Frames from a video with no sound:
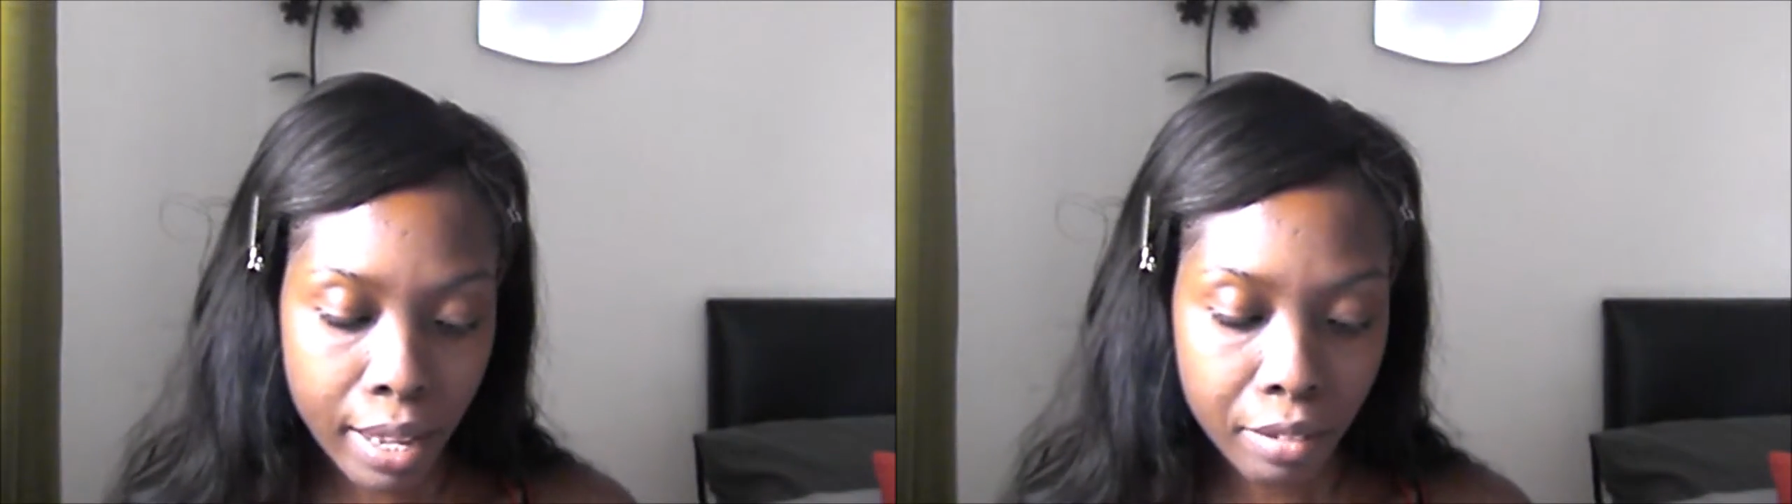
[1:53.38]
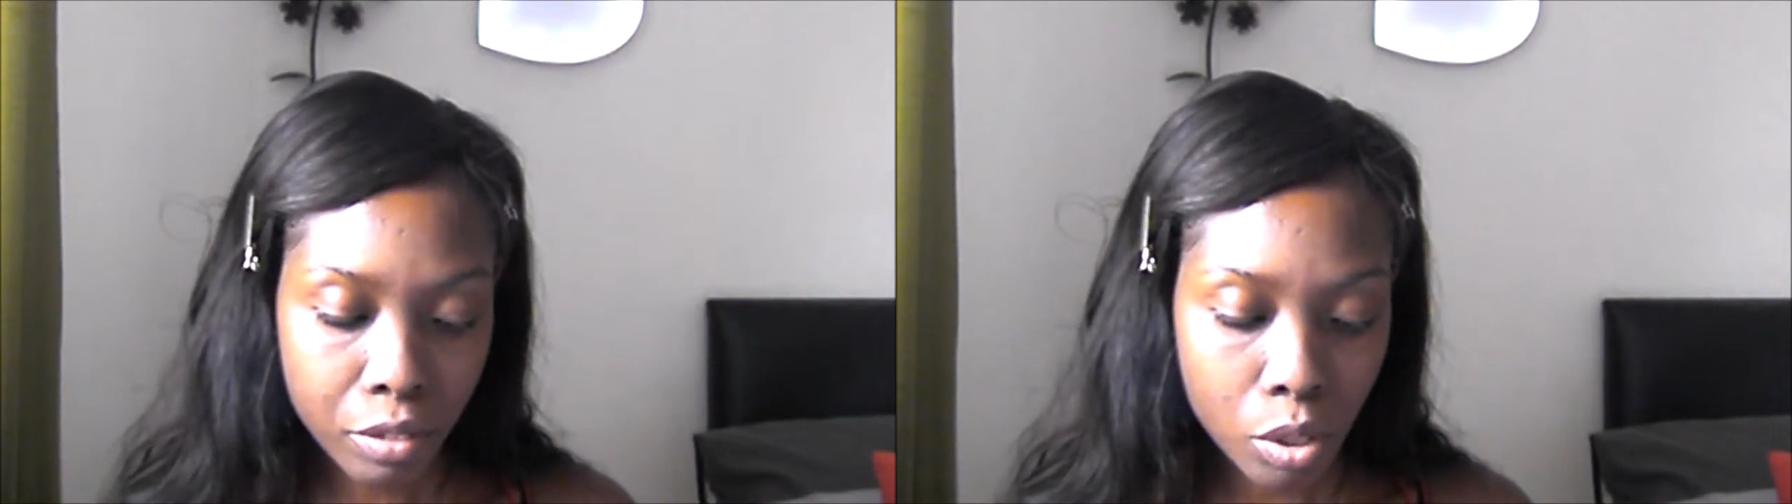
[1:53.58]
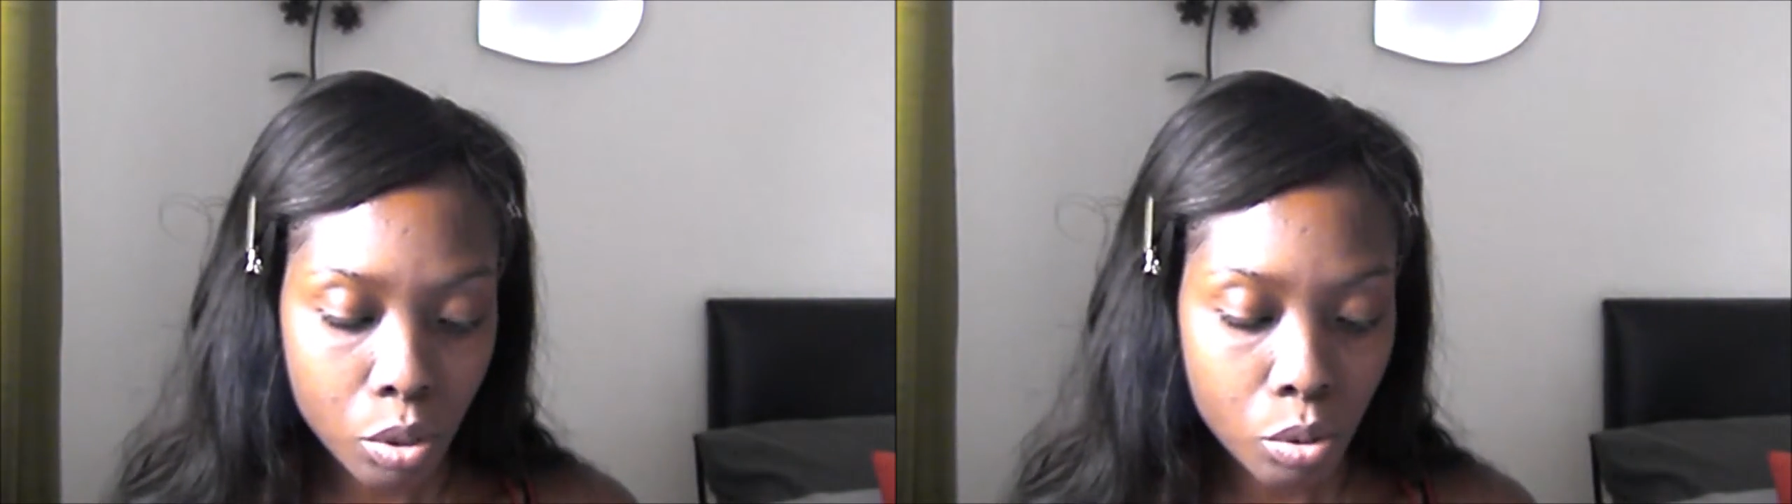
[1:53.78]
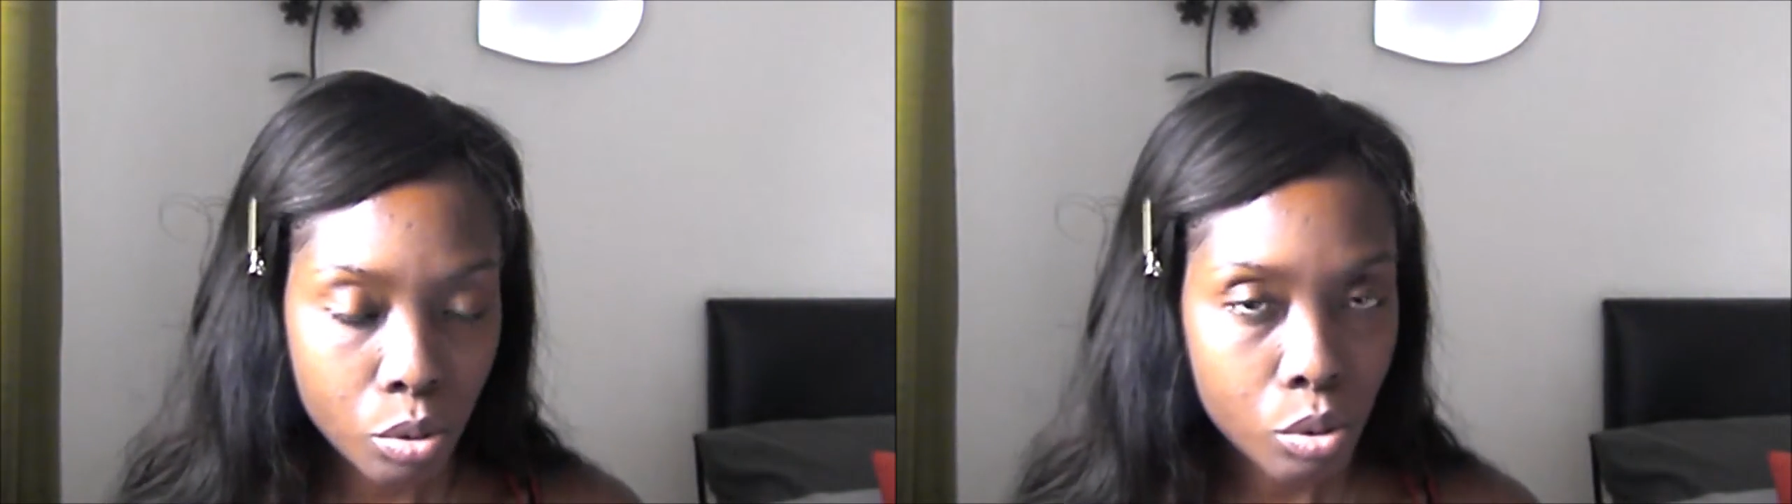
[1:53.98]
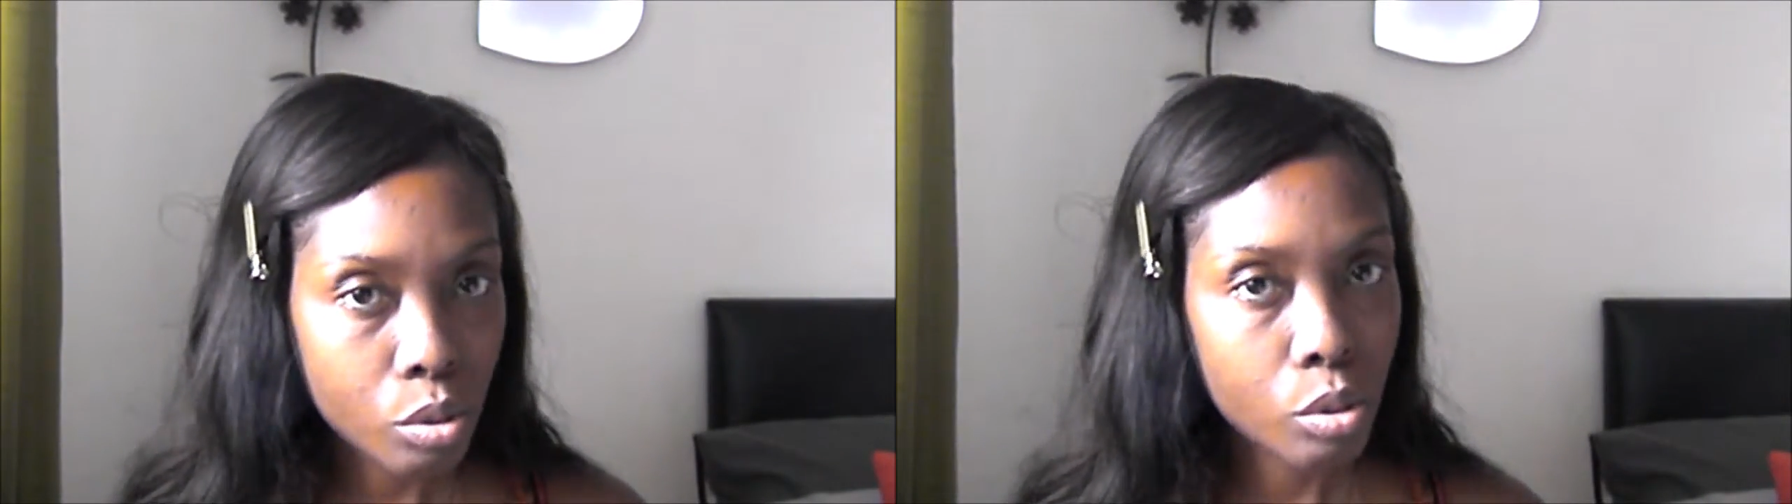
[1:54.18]
I have
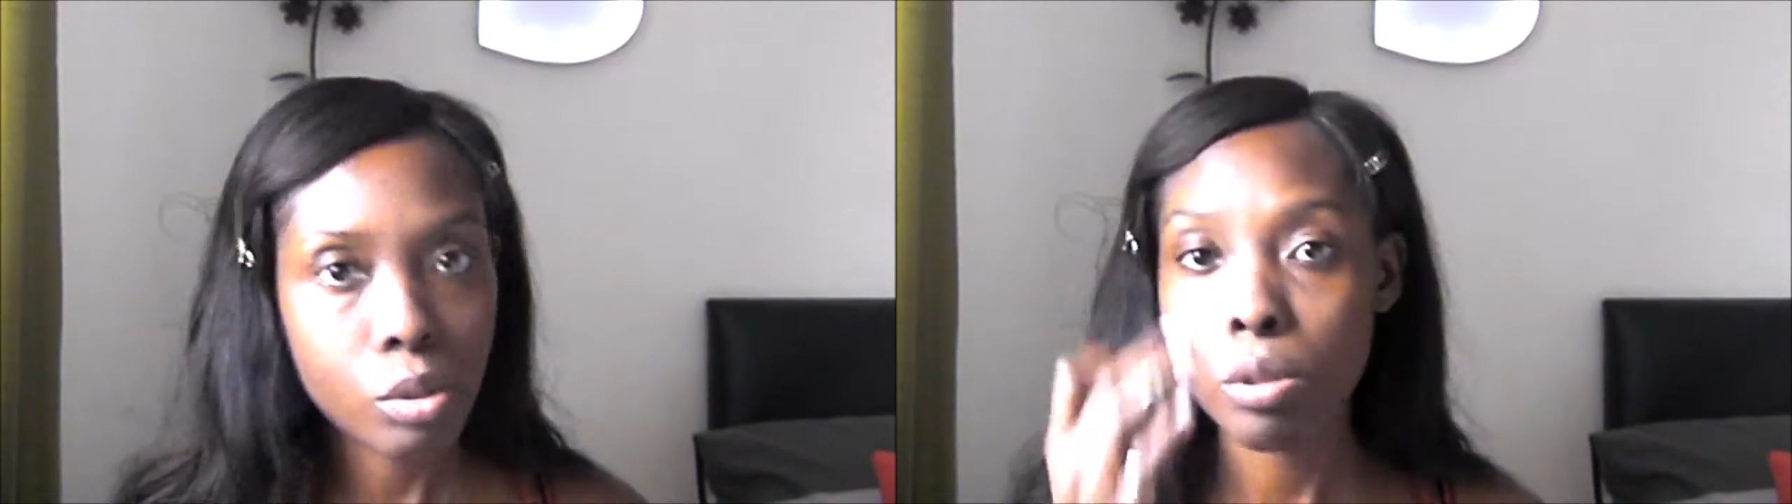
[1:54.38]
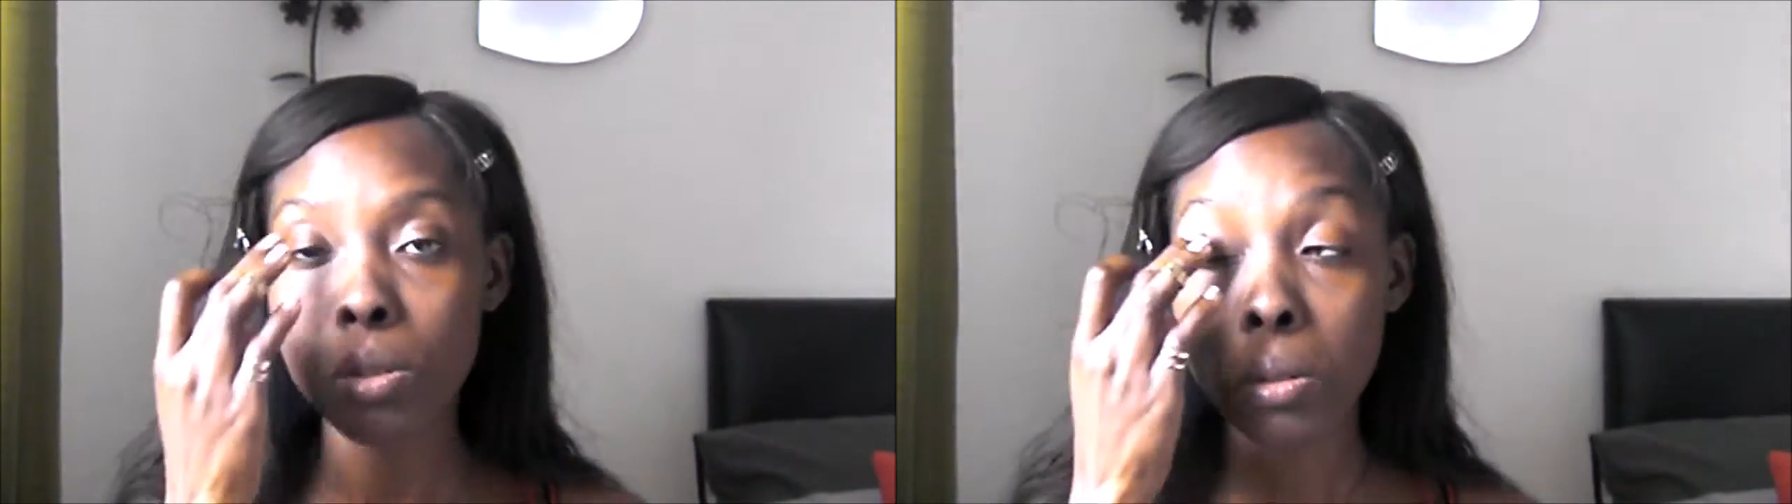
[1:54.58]
used